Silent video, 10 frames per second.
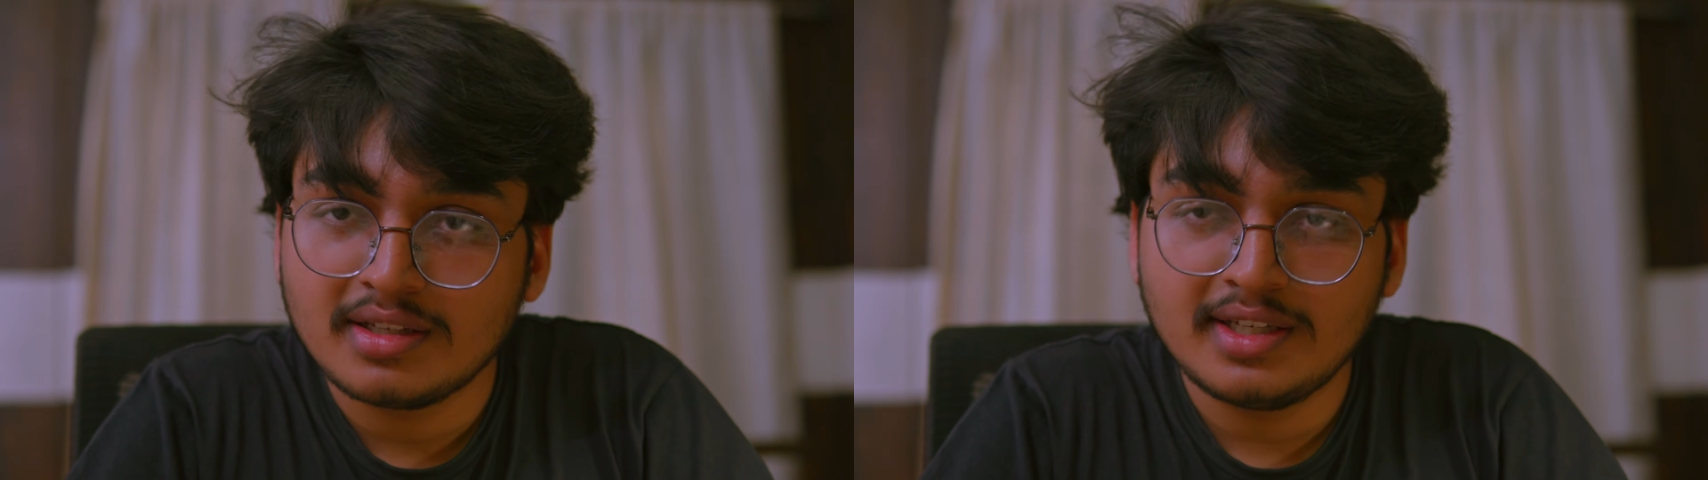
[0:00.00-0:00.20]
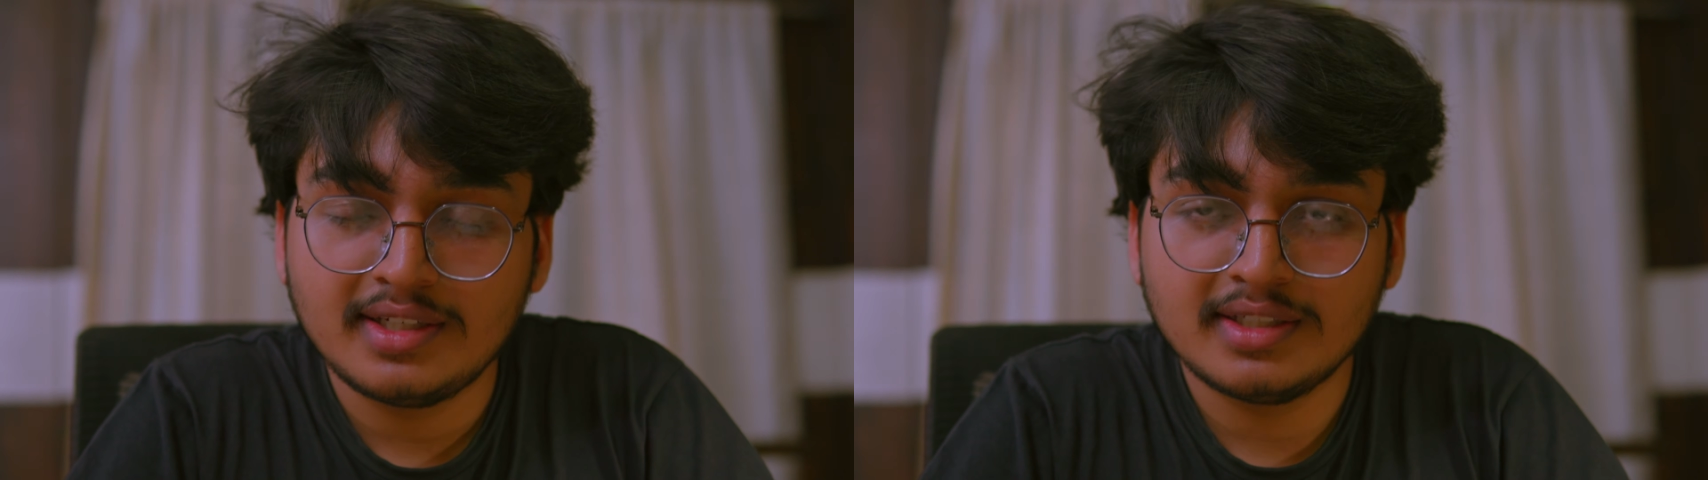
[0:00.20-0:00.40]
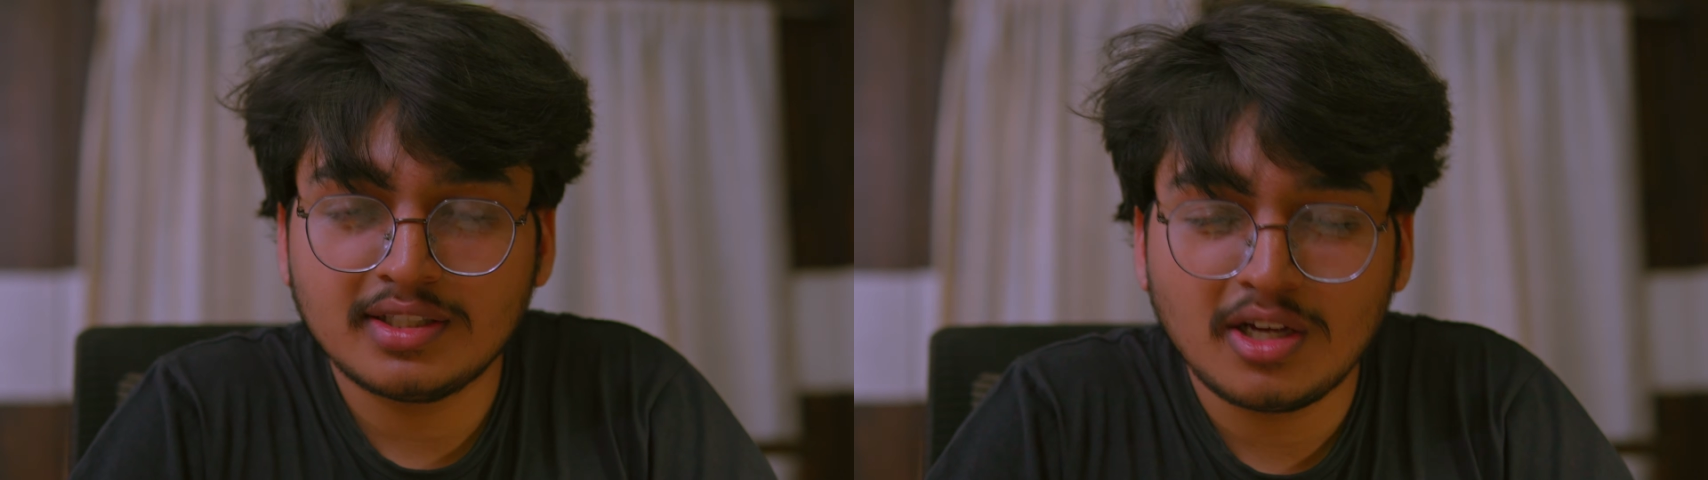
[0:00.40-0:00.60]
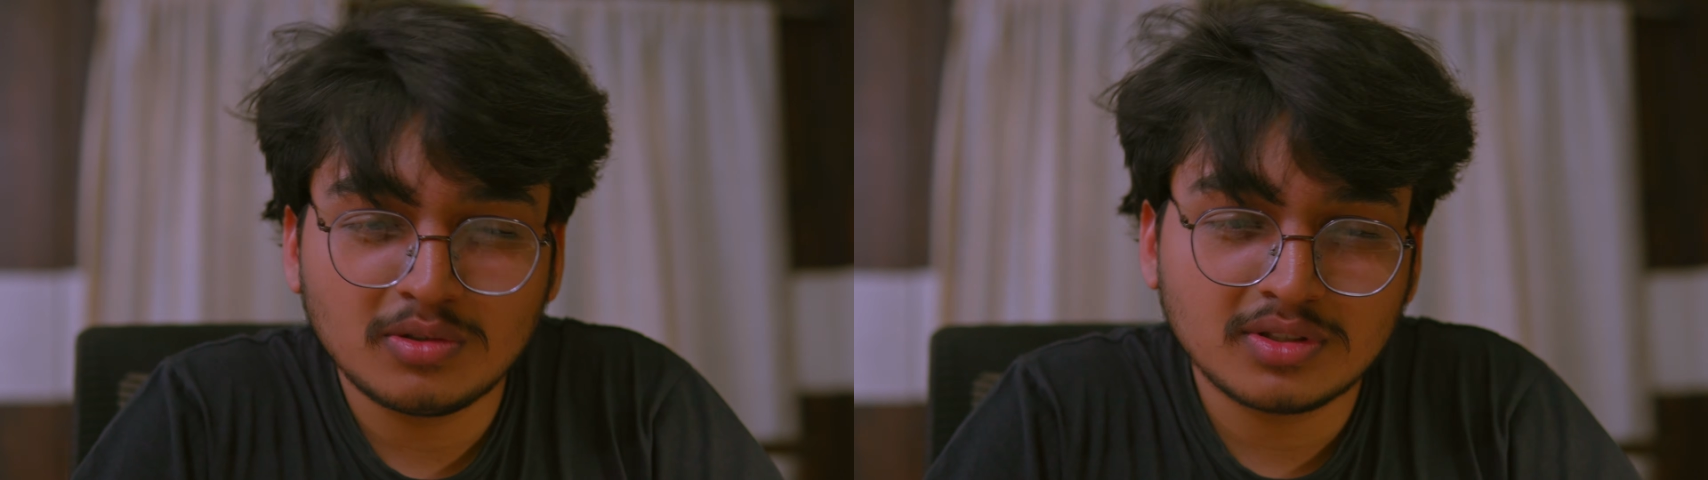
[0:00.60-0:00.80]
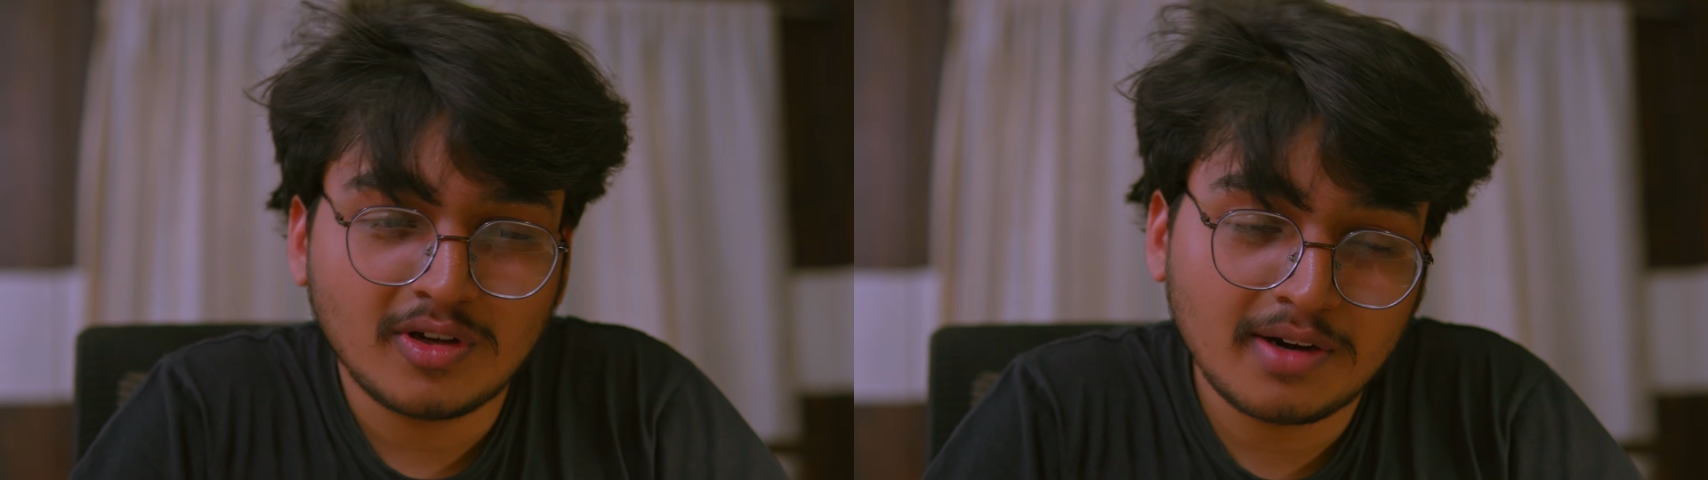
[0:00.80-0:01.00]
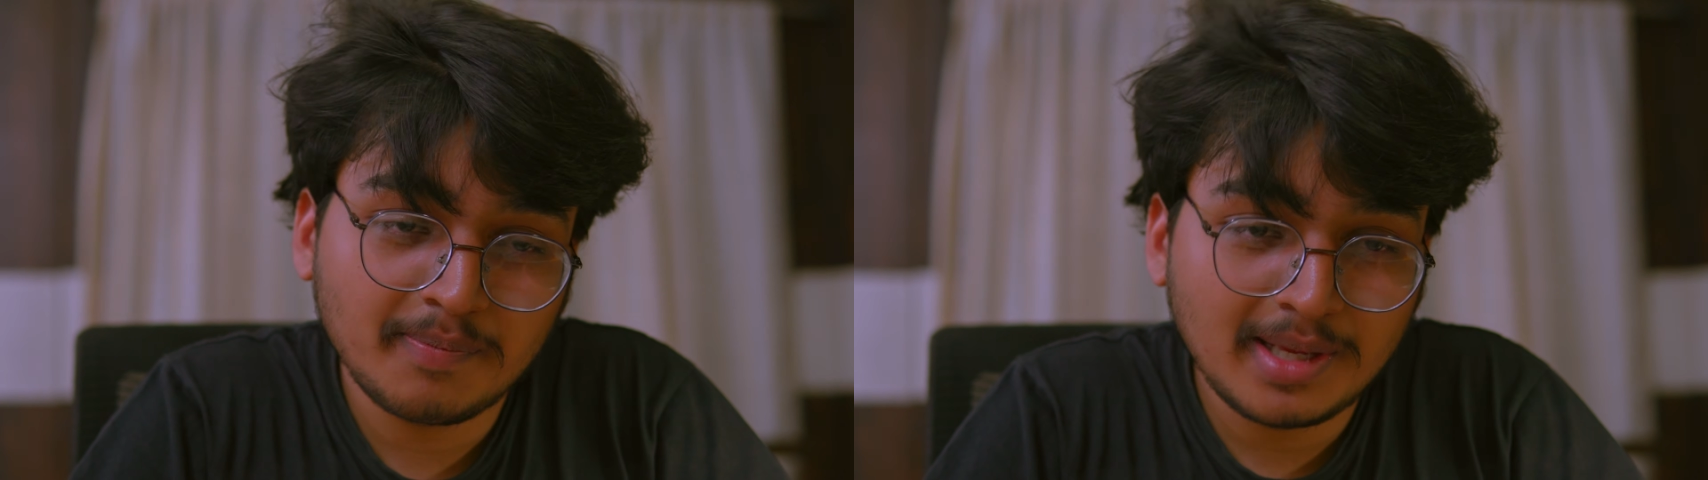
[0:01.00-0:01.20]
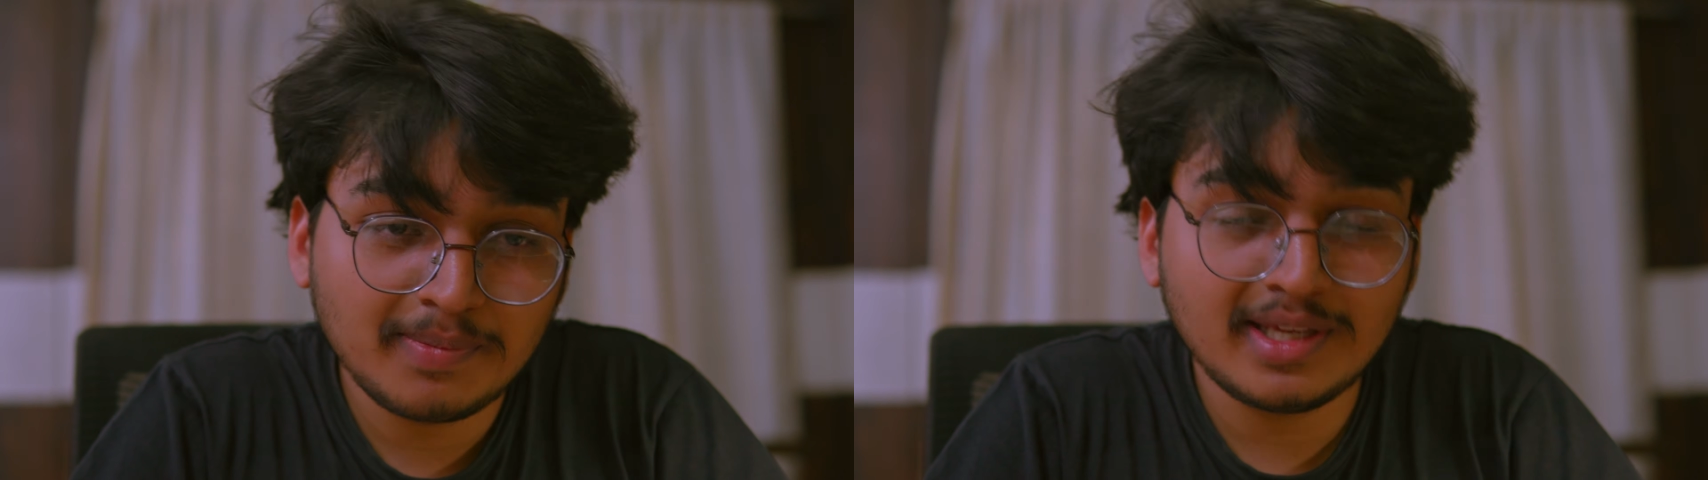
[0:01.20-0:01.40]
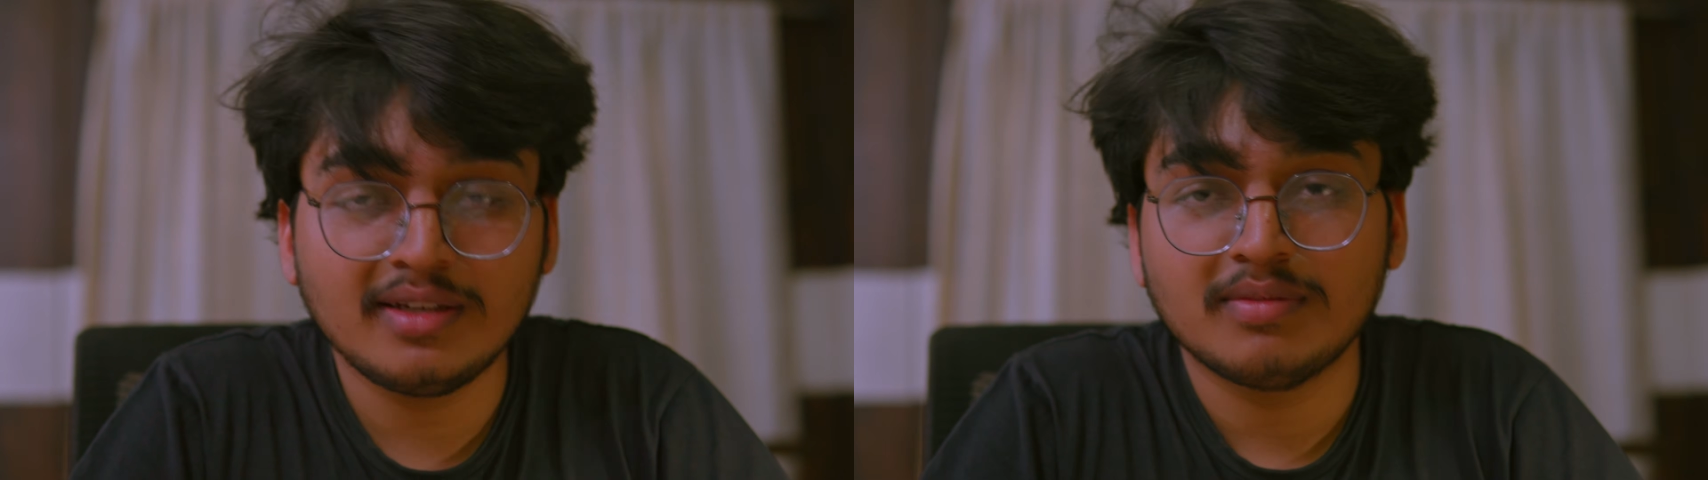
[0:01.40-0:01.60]
in his house, or
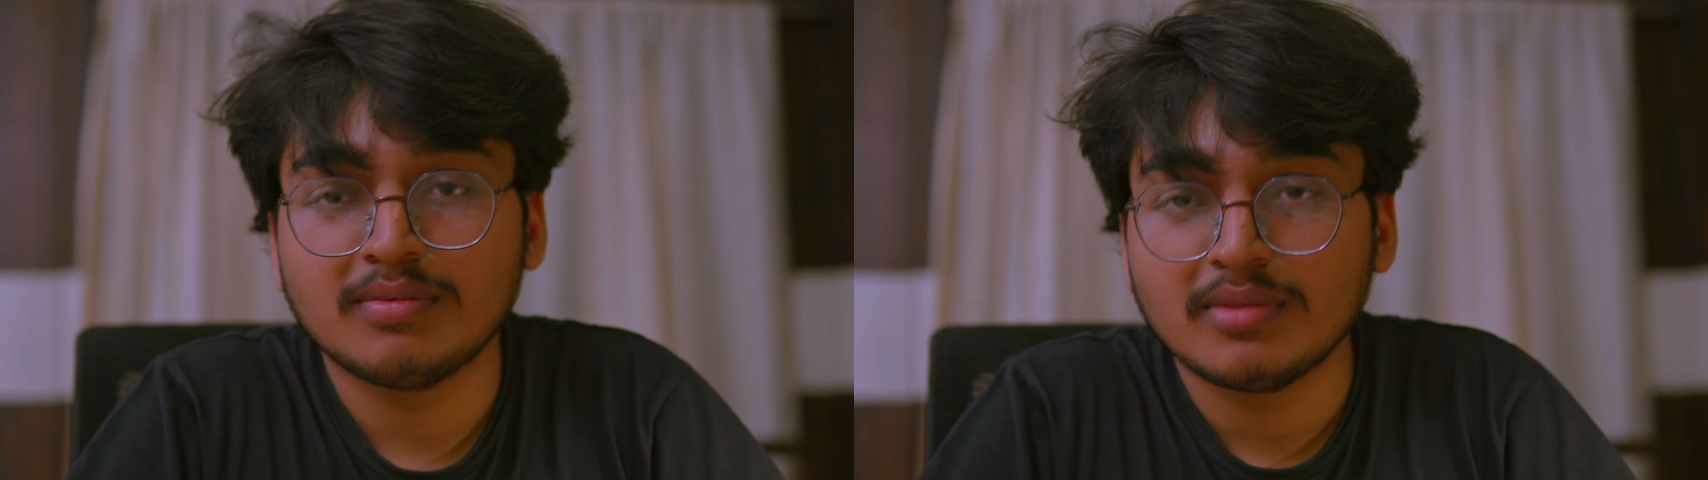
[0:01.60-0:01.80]
maybe